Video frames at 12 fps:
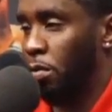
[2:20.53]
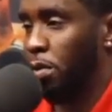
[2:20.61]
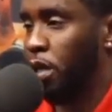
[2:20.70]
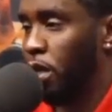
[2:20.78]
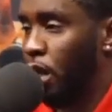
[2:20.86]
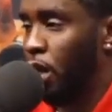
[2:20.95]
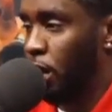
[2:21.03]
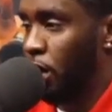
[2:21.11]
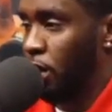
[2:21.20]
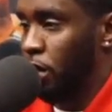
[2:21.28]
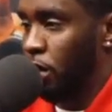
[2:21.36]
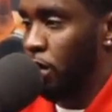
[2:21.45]
But
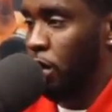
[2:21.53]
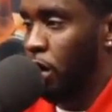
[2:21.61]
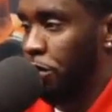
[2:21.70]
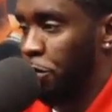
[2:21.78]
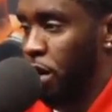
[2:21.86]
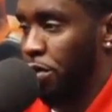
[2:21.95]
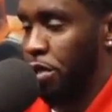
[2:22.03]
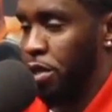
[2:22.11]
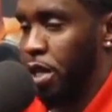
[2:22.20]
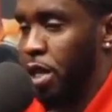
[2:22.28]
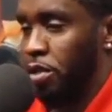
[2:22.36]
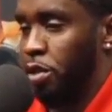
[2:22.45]
if you have a
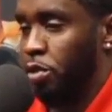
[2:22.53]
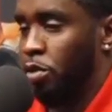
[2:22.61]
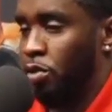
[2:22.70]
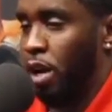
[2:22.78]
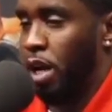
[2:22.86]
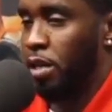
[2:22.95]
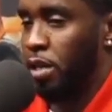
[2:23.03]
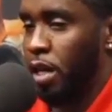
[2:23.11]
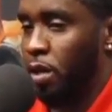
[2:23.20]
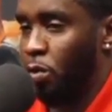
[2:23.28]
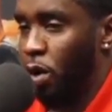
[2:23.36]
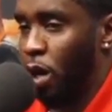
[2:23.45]
chance to do the right
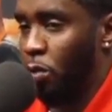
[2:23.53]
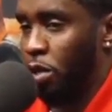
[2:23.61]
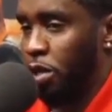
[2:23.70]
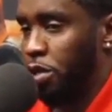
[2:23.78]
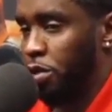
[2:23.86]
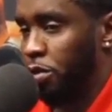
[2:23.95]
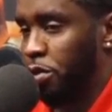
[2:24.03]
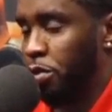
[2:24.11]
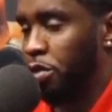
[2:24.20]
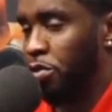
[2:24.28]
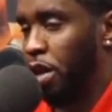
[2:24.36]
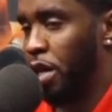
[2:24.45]
thing, why wouldn't you do
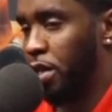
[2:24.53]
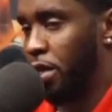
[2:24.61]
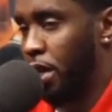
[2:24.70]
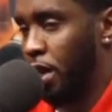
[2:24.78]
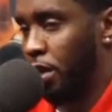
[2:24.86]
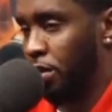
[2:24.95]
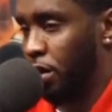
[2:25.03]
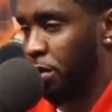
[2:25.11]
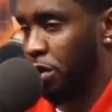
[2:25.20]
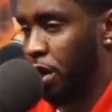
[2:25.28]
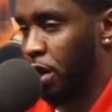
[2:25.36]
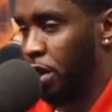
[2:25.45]
the right thing? You know what
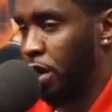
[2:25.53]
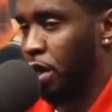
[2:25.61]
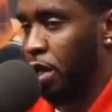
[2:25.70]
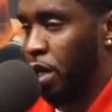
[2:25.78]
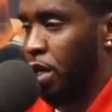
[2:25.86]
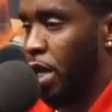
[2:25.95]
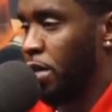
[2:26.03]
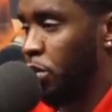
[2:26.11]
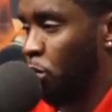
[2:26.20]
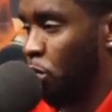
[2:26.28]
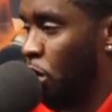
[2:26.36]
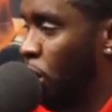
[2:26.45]
I'm saying? And that's a
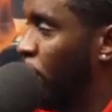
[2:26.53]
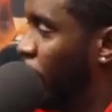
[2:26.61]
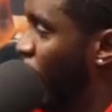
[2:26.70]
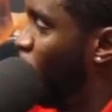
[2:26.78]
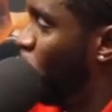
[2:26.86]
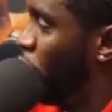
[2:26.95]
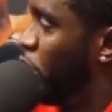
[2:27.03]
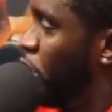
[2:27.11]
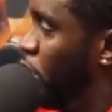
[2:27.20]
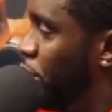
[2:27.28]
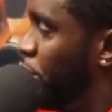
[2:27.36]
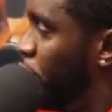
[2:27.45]
world that I want to
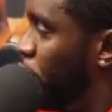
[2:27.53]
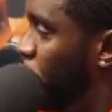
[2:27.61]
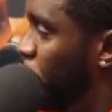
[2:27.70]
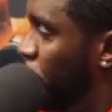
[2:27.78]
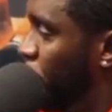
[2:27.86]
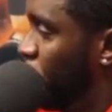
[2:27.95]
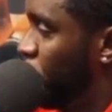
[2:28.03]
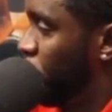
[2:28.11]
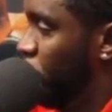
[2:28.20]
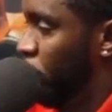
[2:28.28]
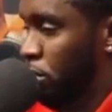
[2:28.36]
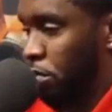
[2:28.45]
live in. And
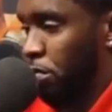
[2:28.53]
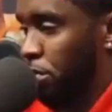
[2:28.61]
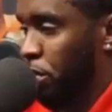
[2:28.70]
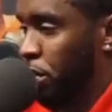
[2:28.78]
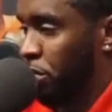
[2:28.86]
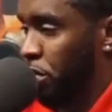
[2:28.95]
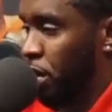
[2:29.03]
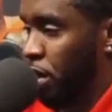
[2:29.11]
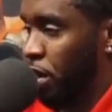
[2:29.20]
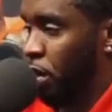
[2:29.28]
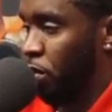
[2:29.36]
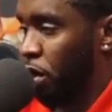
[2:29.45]
so, you know what I'm
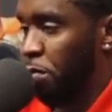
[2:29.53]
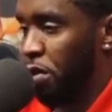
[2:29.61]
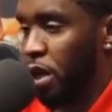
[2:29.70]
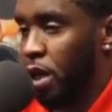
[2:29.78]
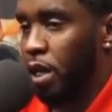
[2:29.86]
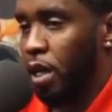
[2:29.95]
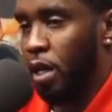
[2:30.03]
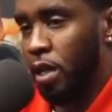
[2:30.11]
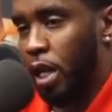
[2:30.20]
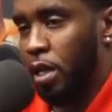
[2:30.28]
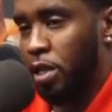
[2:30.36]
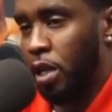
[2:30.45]
saying, I want to be
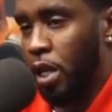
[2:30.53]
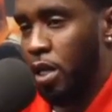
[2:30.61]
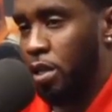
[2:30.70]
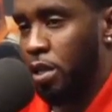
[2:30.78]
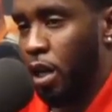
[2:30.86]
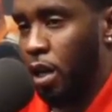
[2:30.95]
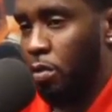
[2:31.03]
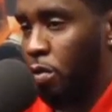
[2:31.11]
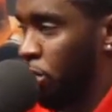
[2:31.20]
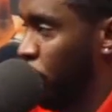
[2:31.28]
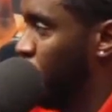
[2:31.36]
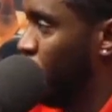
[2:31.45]
that change that I
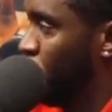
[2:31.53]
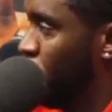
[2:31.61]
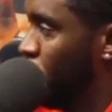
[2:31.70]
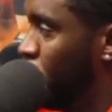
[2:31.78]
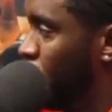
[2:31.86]
want.